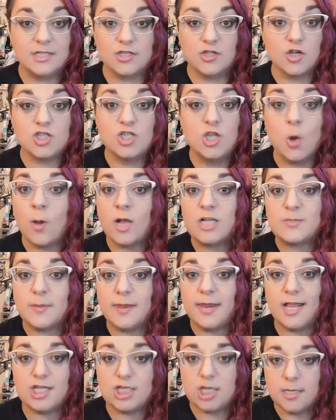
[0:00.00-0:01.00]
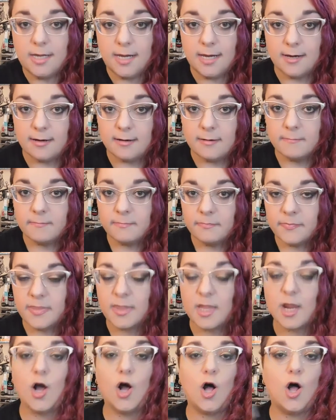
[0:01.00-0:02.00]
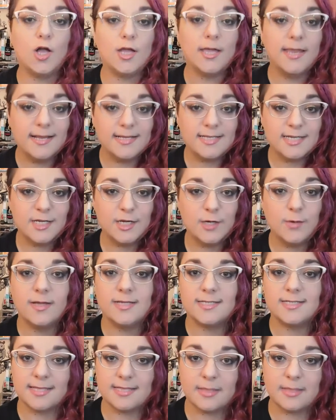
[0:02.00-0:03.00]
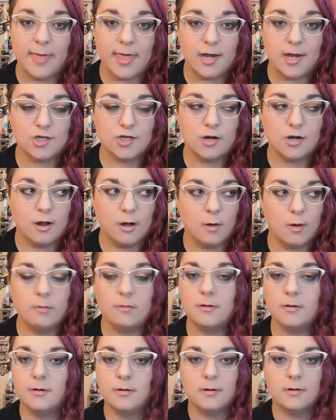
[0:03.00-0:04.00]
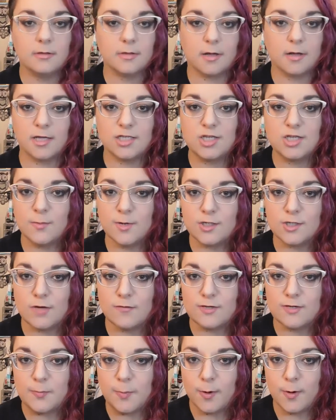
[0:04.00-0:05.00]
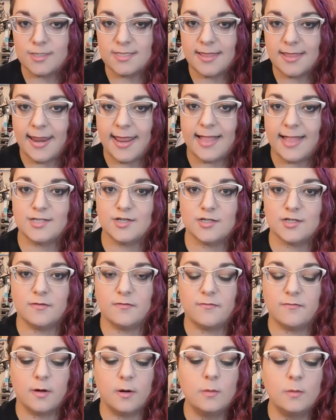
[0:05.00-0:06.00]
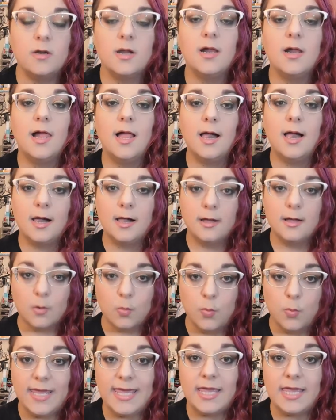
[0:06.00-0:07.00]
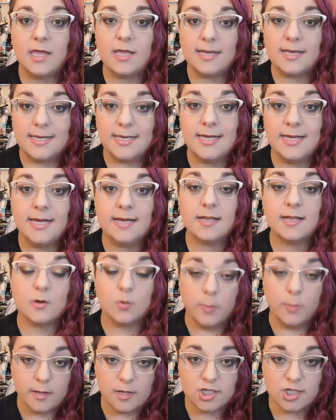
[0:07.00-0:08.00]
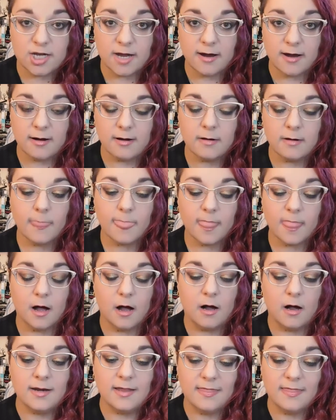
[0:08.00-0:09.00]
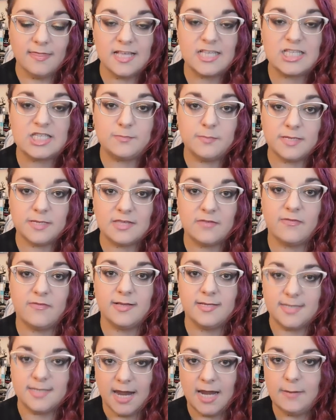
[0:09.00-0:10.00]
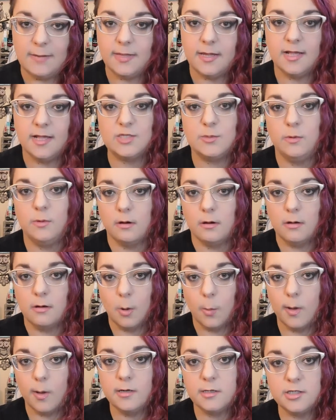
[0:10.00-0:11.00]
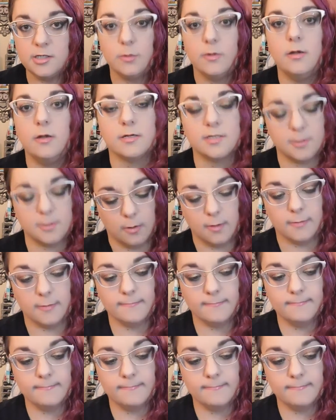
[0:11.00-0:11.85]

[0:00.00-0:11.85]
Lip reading: There's no explanation needed. All you need to do is let the manager know, or the customer service person that answers the phone, we need a wheelchair on this specific date because we are going to your store.